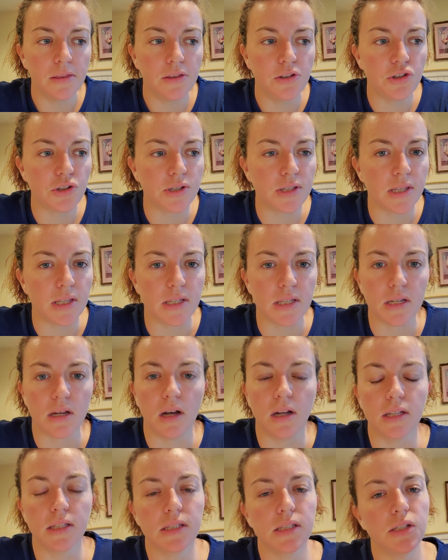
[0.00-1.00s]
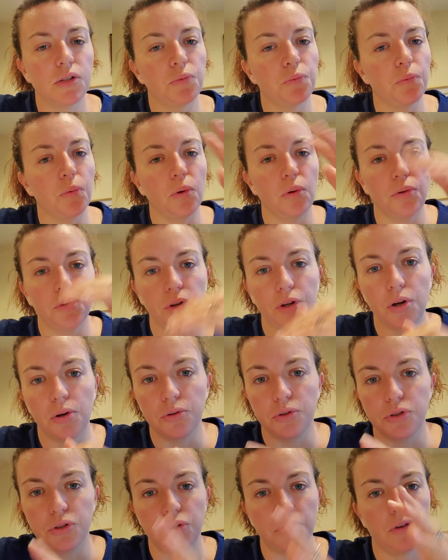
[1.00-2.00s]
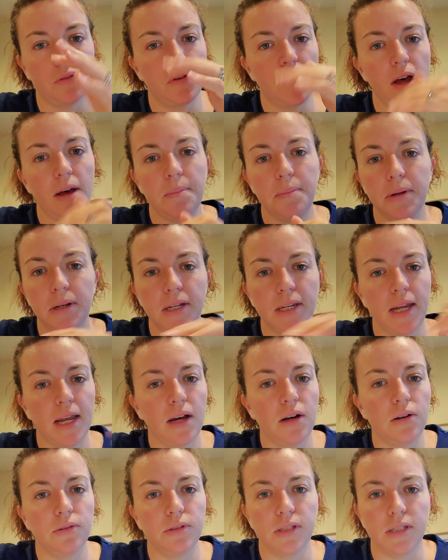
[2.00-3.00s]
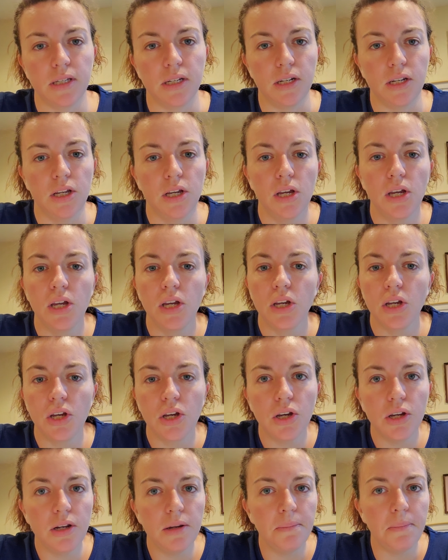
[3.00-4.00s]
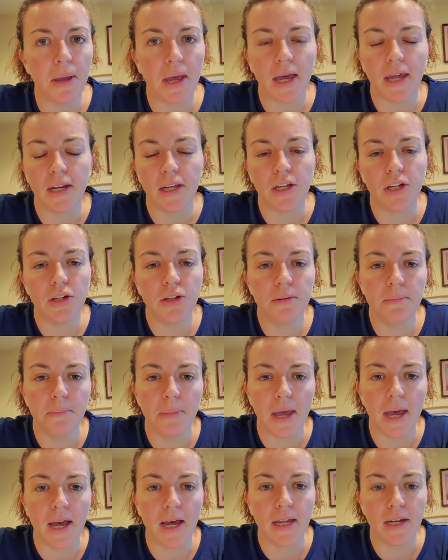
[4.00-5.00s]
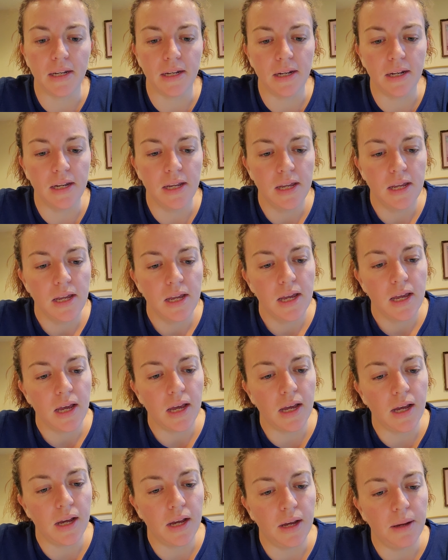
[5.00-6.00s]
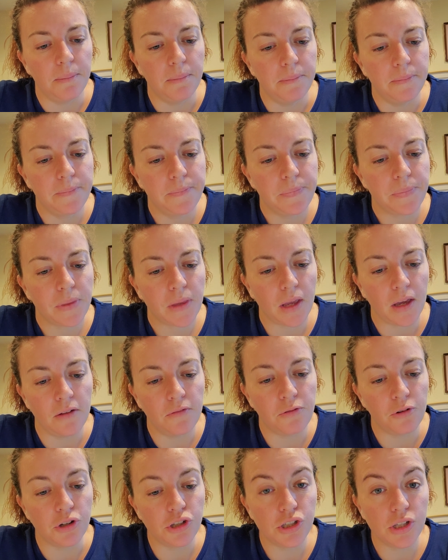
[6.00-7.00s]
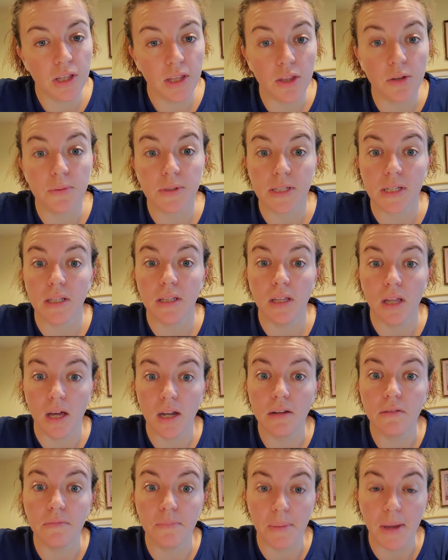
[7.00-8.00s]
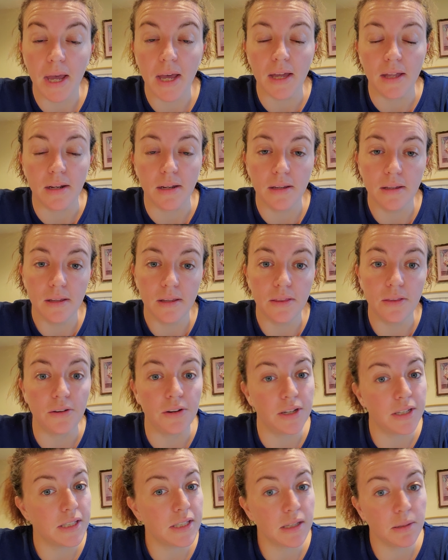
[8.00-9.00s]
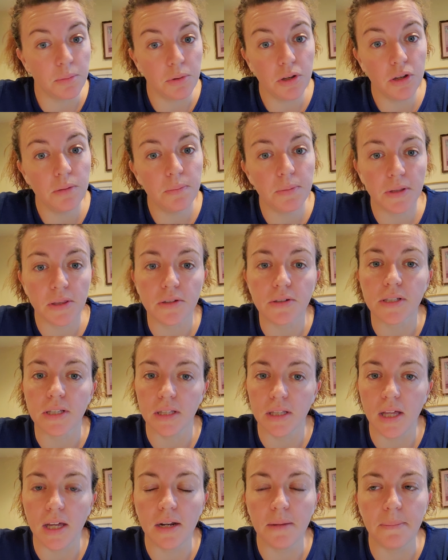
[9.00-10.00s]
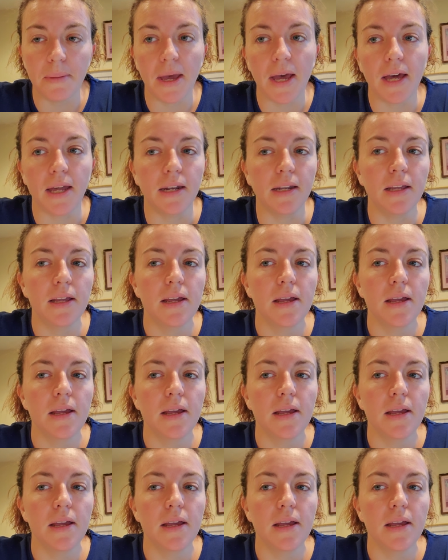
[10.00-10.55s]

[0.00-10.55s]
Just this constant roller coaster of up and downs and good and bad and good and bad. And unfortunately, there was a lot of bad. There is some good, but there's a lot of bad.